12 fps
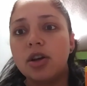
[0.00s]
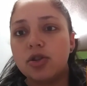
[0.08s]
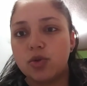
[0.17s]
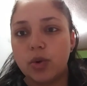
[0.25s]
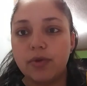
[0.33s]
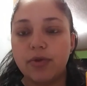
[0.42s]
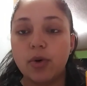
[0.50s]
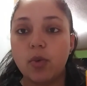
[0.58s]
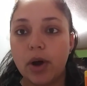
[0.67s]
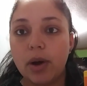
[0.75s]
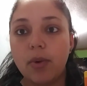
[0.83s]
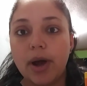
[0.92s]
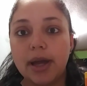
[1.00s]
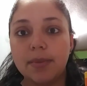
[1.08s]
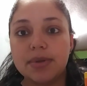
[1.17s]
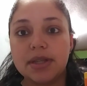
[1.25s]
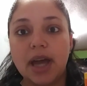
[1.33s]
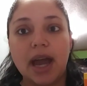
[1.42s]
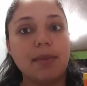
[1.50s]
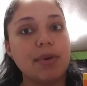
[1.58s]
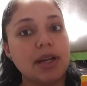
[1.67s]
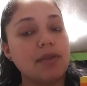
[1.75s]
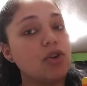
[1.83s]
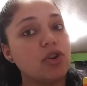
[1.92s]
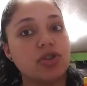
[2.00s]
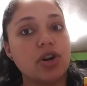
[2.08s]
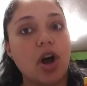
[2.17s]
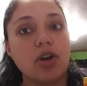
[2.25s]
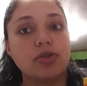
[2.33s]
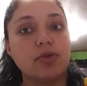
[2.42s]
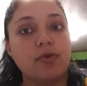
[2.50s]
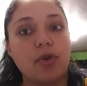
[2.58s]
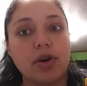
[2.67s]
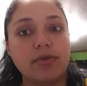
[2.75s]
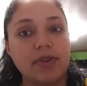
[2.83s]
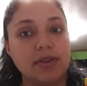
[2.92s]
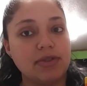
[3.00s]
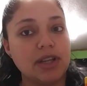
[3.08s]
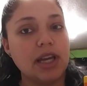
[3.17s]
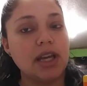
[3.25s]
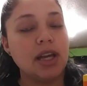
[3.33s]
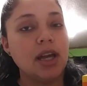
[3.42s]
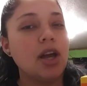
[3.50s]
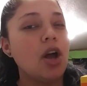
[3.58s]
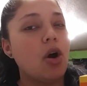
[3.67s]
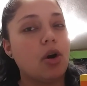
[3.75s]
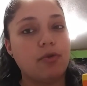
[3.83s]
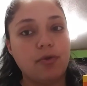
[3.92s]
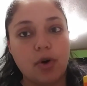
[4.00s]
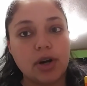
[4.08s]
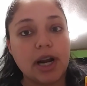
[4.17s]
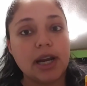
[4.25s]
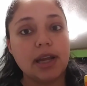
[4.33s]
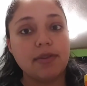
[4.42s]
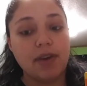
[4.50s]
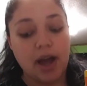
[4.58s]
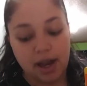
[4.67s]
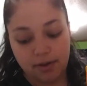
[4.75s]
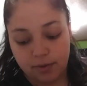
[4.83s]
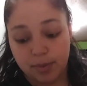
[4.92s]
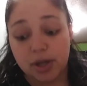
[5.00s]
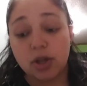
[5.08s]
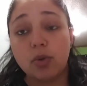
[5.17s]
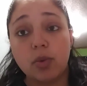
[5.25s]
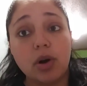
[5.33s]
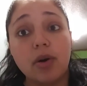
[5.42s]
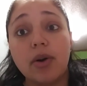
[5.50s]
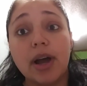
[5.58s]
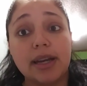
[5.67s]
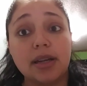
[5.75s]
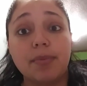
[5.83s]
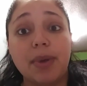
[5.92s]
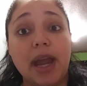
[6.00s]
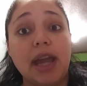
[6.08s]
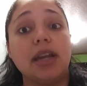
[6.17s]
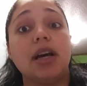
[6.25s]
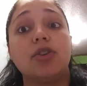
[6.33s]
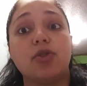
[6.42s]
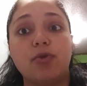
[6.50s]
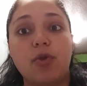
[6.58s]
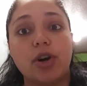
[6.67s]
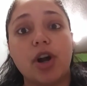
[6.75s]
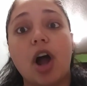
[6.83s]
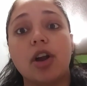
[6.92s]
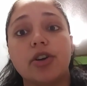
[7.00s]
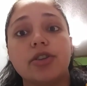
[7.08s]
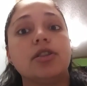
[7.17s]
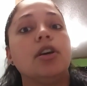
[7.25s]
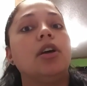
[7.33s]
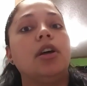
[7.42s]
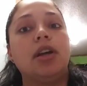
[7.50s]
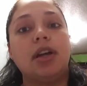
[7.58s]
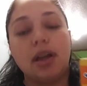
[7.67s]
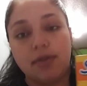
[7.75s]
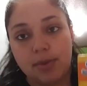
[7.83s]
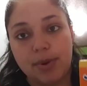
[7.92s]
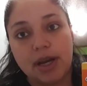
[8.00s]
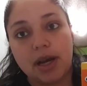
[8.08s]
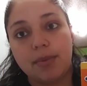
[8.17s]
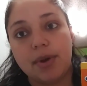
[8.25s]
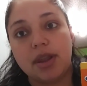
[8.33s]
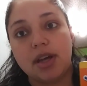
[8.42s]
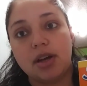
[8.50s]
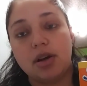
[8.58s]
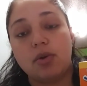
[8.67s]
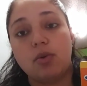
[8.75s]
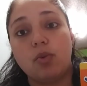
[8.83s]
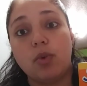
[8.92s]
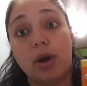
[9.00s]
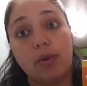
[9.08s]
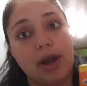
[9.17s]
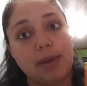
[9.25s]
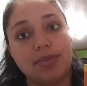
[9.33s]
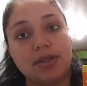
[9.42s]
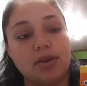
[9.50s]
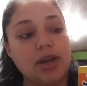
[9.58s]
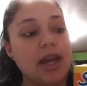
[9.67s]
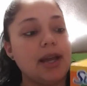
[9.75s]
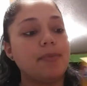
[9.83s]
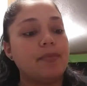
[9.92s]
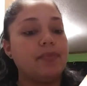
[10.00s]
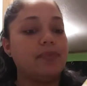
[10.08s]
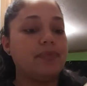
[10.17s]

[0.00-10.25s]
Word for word: Swiffer wet wipes. I believe those are also 450 or 495, but you will end up paying under $4 if you pick up the wet wipes, okay?